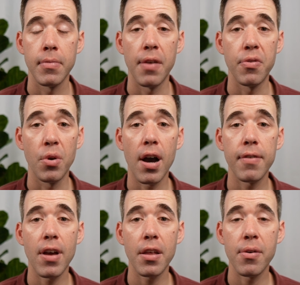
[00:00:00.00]
If you got
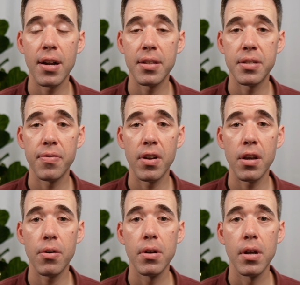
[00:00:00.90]
value out of this video,